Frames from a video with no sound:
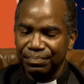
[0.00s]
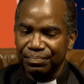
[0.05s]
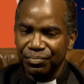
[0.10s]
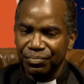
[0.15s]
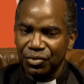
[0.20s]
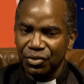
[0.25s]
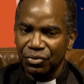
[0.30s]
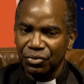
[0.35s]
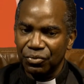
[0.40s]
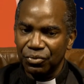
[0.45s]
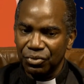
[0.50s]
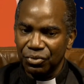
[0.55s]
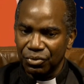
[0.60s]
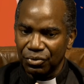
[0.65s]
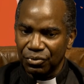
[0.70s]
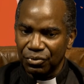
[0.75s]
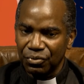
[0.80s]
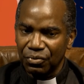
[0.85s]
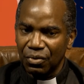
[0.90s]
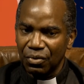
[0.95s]

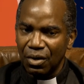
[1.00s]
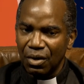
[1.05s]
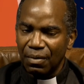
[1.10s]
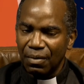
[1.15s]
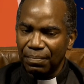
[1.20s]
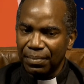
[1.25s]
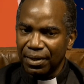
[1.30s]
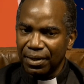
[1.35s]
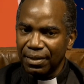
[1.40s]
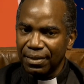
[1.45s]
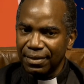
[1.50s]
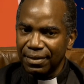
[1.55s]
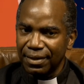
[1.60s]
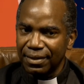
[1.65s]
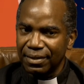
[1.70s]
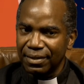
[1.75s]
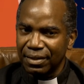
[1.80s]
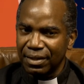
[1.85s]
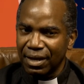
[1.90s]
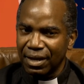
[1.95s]
Tutu, but I
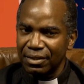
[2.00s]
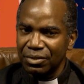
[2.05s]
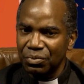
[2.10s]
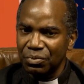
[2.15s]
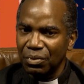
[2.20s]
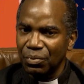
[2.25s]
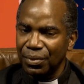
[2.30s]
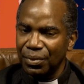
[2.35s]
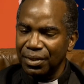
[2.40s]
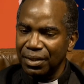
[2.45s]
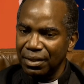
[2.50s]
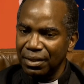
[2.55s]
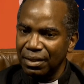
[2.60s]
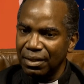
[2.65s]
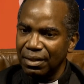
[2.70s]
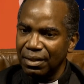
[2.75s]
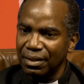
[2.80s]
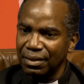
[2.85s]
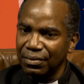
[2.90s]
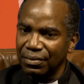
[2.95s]
think that's what we
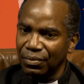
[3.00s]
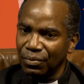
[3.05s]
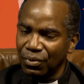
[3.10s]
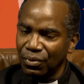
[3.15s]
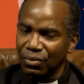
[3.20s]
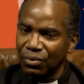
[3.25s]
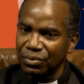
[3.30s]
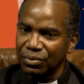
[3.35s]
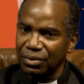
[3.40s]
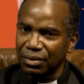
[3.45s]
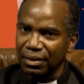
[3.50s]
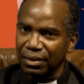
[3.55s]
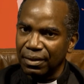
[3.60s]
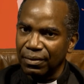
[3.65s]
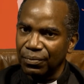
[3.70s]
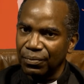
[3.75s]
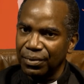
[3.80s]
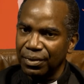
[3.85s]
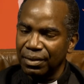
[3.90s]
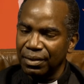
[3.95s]
need in the world today.
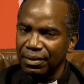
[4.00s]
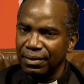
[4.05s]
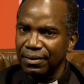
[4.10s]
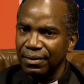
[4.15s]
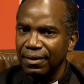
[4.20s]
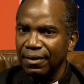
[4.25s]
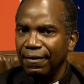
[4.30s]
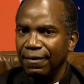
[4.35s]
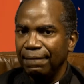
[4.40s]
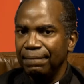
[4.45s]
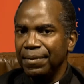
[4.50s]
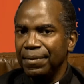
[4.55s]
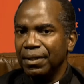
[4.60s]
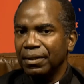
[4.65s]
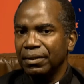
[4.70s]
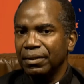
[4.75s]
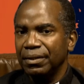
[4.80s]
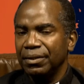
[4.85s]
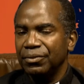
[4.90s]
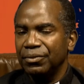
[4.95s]
We need
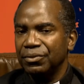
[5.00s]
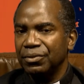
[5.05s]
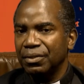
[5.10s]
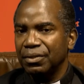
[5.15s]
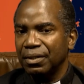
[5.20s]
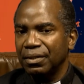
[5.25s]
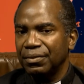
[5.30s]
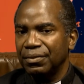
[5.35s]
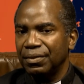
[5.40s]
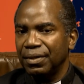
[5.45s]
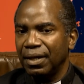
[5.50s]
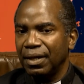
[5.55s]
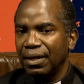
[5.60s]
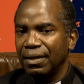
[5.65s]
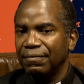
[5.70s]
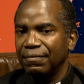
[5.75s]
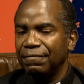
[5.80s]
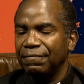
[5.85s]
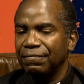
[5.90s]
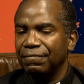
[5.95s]
leaders that are not
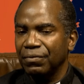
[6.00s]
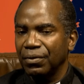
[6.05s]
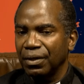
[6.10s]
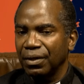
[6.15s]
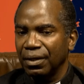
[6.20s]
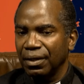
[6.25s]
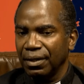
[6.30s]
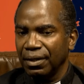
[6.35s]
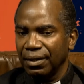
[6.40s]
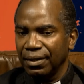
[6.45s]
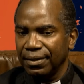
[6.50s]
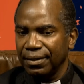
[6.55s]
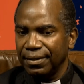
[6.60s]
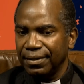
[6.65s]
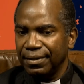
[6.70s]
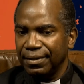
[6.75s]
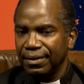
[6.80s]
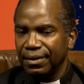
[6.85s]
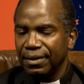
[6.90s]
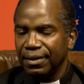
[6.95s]
afraid
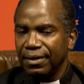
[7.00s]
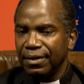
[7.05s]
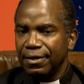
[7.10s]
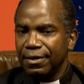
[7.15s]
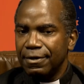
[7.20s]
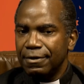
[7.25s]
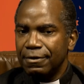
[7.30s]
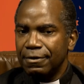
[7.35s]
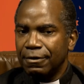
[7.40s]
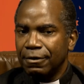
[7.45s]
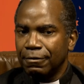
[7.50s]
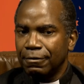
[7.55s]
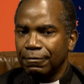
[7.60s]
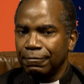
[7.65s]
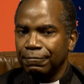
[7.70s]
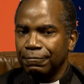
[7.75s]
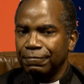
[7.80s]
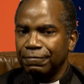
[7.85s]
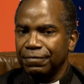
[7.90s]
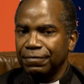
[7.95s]

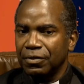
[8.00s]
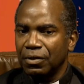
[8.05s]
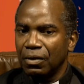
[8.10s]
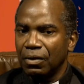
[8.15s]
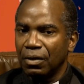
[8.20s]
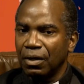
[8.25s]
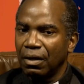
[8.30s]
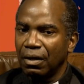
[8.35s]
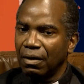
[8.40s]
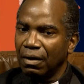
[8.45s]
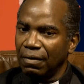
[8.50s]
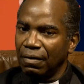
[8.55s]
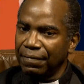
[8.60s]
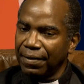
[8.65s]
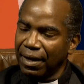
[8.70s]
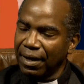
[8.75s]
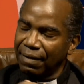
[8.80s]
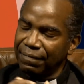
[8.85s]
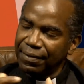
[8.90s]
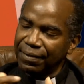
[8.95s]
of
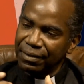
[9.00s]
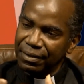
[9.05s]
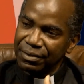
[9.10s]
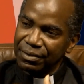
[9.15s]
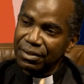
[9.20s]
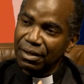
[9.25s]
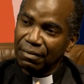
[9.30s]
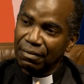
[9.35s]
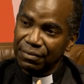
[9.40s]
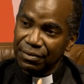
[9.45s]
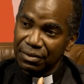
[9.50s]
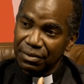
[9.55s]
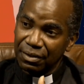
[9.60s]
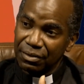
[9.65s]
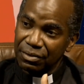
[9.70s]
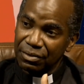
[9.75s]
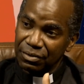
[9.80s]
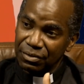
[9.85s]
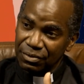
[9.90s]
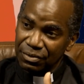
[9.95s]
having these
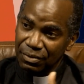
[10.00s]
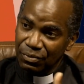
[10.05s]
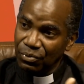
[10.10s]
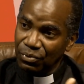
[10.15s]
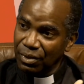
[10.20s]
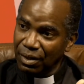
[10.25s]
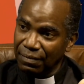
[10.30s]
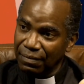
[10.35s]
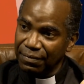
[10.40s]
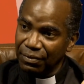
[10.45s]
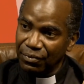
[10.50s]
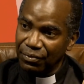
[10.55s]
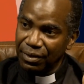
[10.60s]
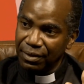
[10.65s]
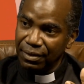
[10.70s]
conversations that we're having right